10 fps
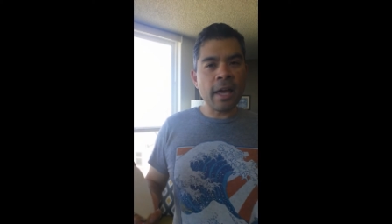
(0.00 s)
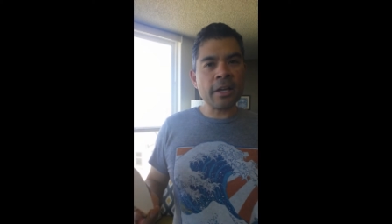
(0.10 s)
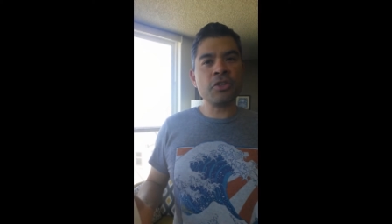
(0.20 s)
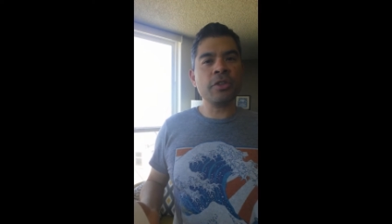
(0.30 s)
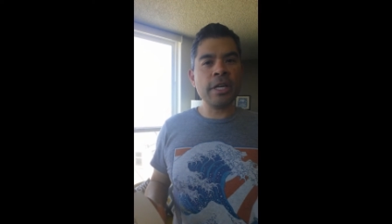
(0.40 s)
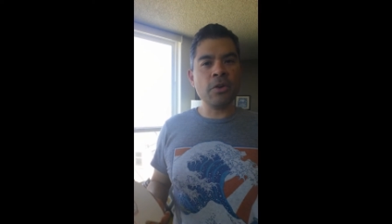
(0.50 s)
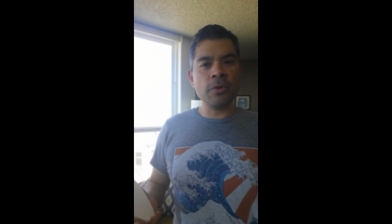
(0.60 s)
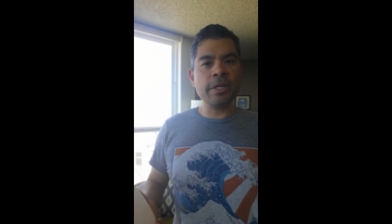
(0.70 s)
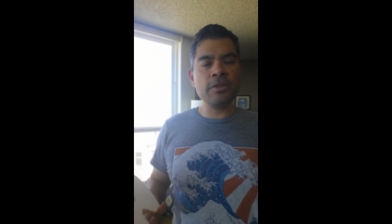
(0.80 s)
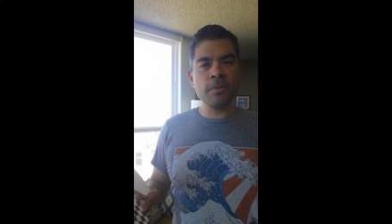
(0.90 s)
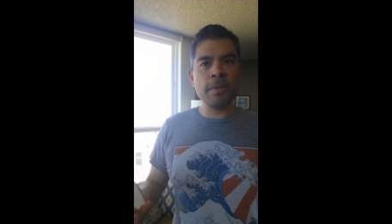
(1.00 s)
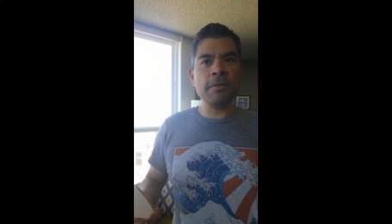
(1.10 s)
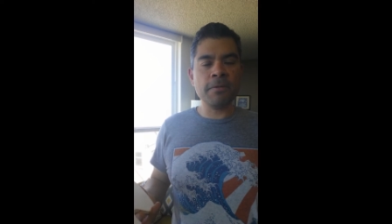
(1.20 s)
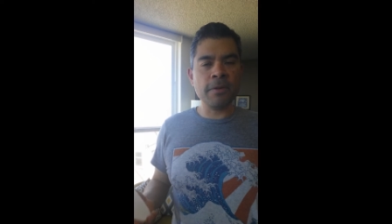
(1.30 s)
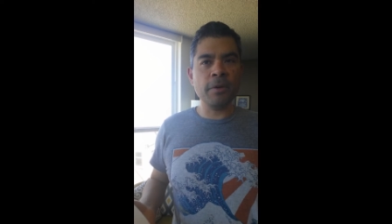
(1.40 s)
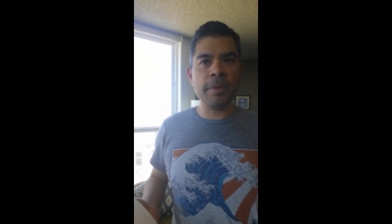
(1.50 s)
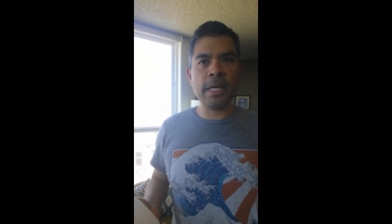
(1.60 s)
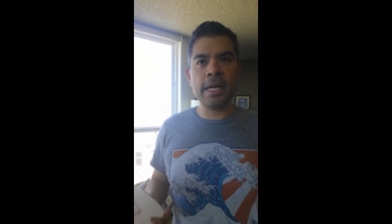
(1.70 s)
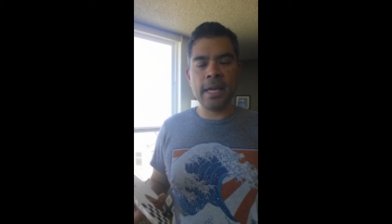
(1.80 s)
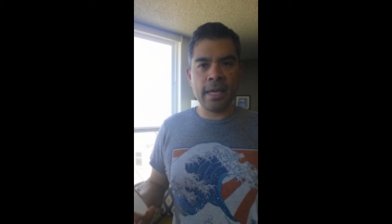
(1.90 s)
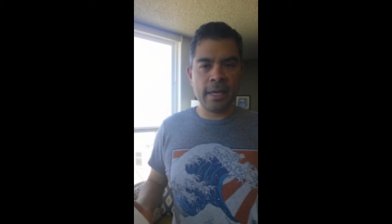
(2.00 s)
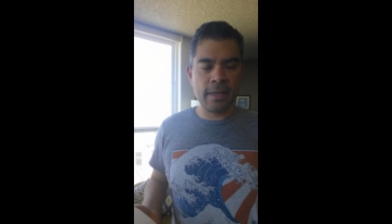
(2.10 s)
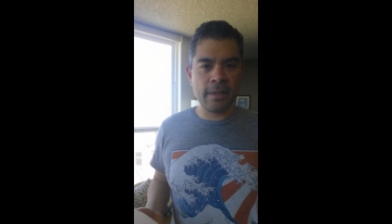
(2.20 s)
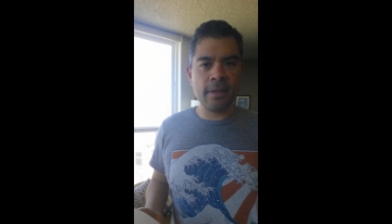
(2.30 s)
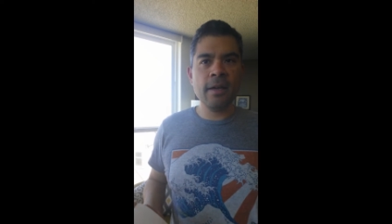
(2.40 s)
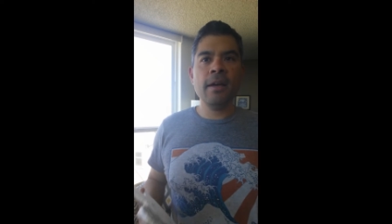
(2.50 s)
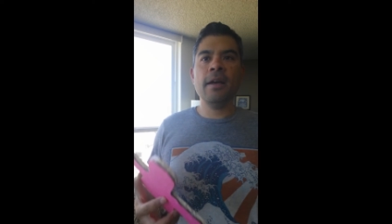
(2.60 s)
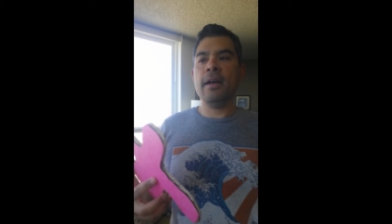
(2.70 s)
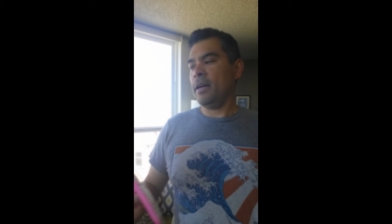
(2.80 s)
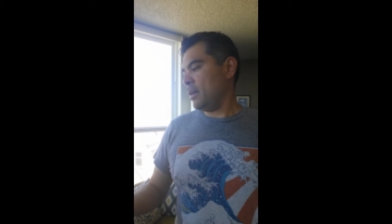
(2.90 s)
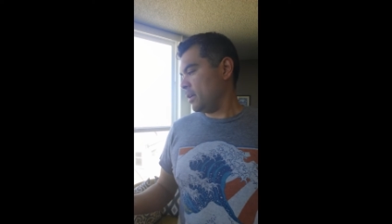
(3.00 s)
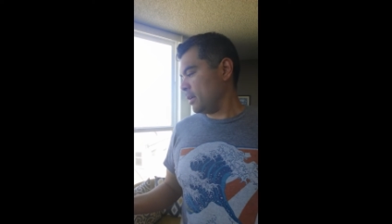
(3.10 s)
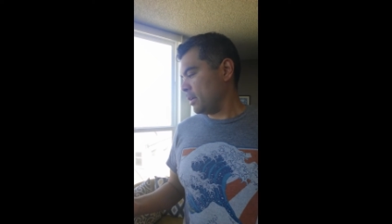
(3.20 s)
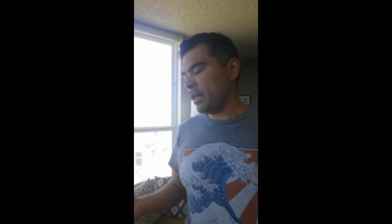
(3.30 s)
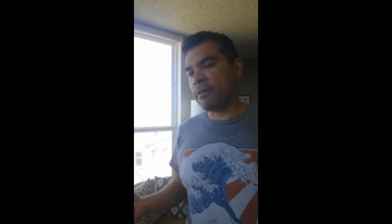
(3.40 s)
actually going to be filming a uh,